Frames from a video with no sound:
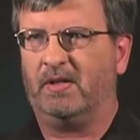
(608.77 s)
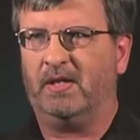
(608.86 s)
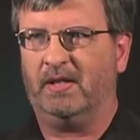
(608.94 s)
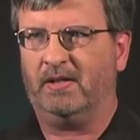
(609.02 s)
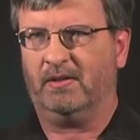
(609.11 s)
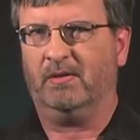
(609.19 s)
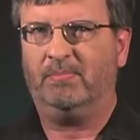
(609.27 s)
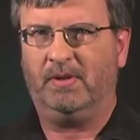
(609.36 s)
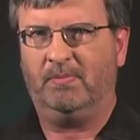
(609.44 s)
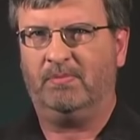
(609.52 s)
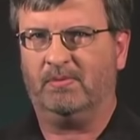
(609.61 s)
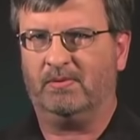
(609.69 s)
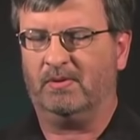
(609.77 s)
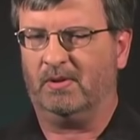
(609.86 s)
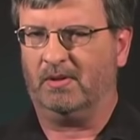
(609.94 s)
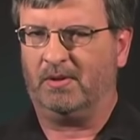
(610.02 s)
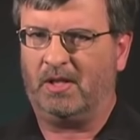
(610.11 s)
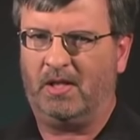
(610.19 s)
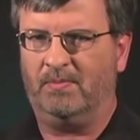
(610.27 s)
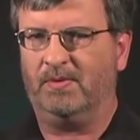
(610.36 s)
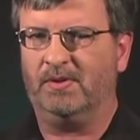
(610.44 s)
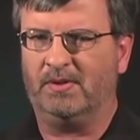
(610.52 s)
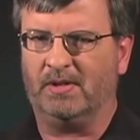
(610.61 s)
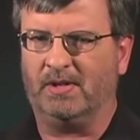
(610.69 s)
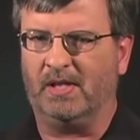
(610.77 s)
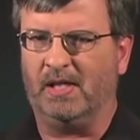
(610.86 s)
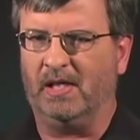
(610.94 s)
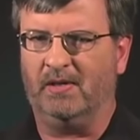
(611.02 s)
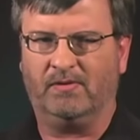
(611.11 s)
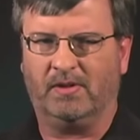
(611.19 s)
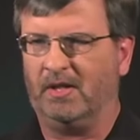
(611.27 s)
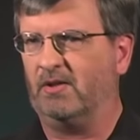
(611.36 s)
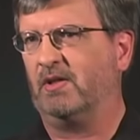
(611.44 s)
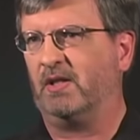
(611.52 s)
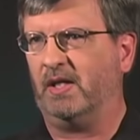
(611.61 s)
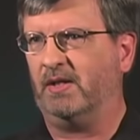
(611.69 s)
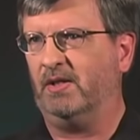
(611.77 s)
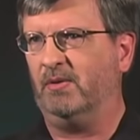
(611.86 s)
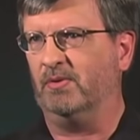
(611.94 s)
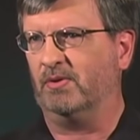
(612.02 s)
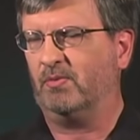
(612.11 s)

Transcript: like other people, or times in their lives, or they look like demons.